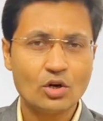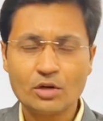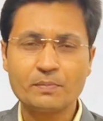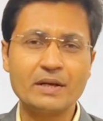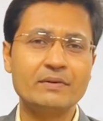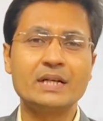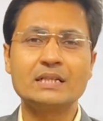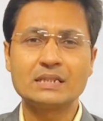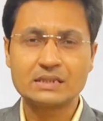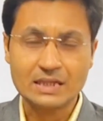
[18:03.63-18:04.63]
or
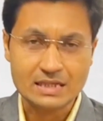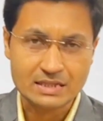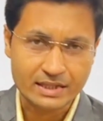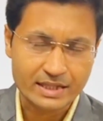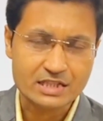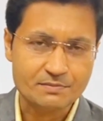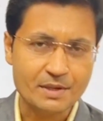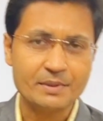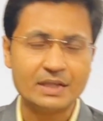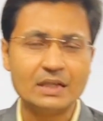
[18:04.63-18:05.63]
privatization, as the case may
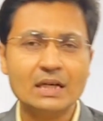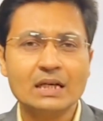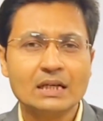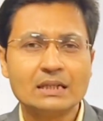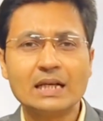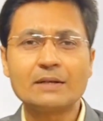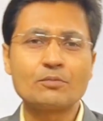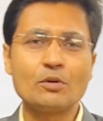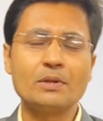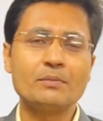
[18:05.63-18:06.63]
be, that
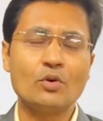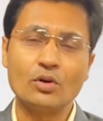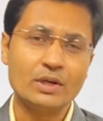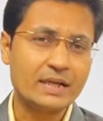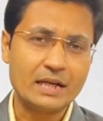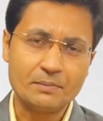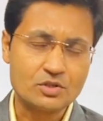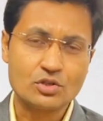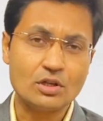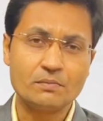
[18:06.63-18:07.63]
problem only can be
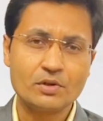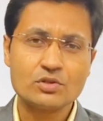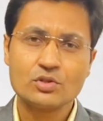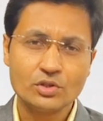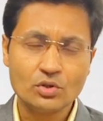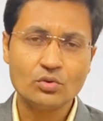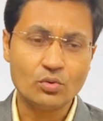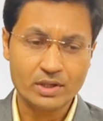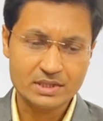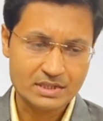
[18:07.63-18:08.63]
solved, because we know
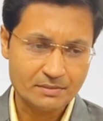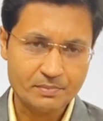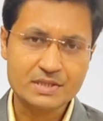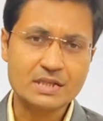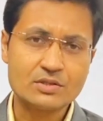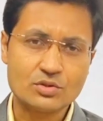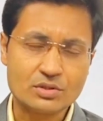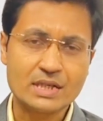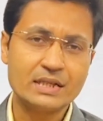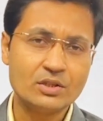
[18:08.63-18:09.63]
what is the present
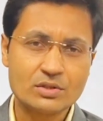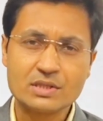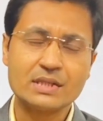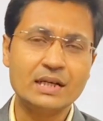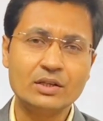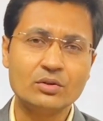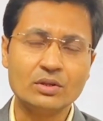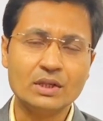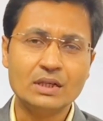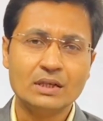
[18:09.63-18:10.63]
society or scenario
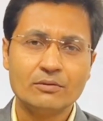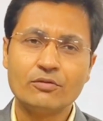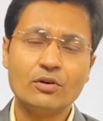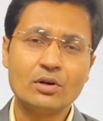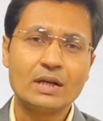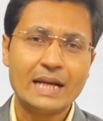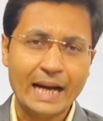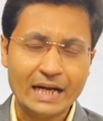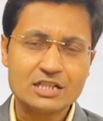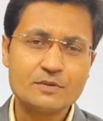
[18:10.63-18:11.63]
for
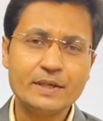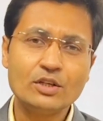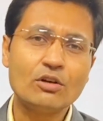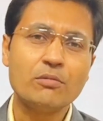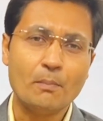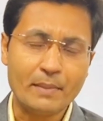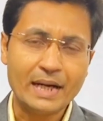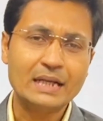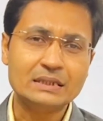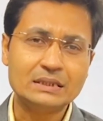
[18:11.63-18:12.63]
arrangement of
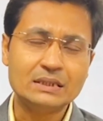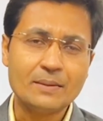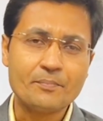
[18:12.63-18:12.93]
marriage.